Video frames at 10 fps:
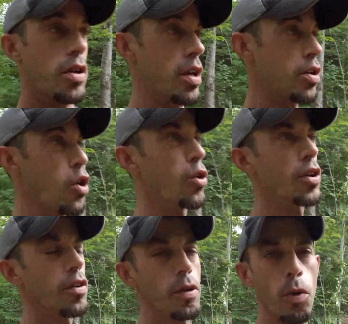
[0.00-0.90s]
earlier in
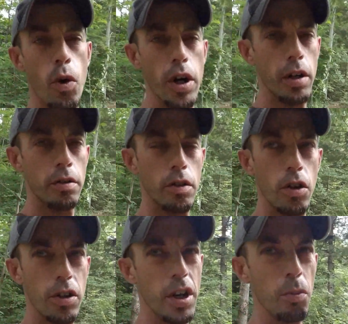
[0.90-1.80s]
the morning, or
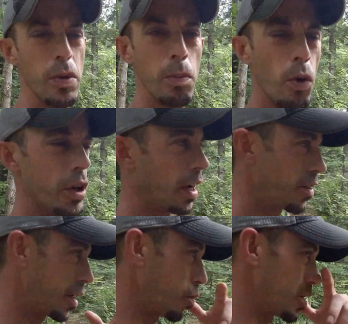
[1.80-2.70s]
mid-morning I think
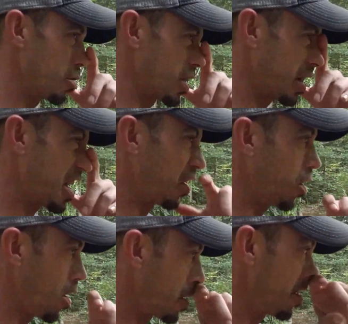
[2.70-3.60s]
it was. It was like 10 o'clock.